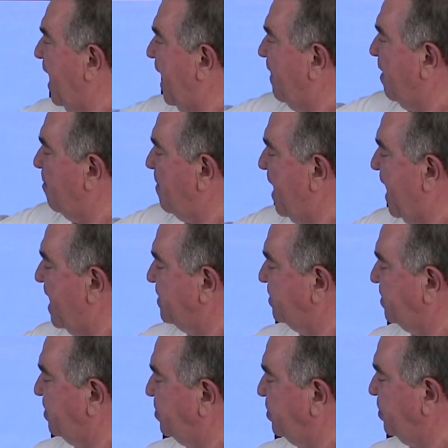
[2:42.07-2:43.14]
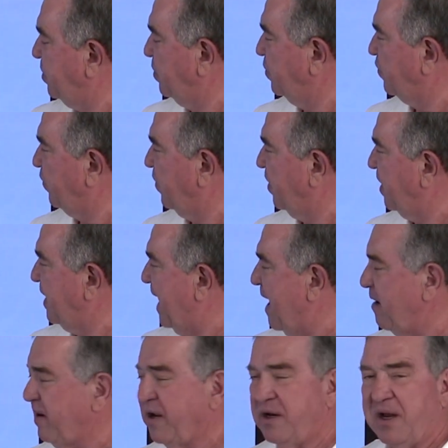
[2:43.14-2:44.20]
and the mast is used for the
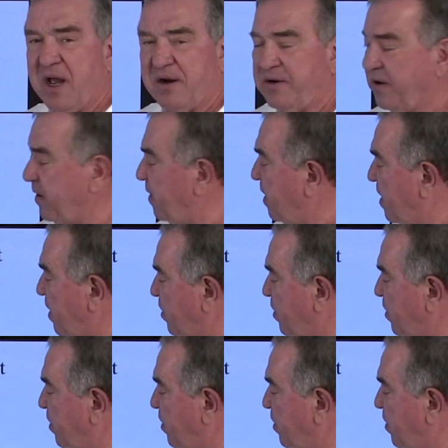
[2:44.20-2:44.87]
down conductor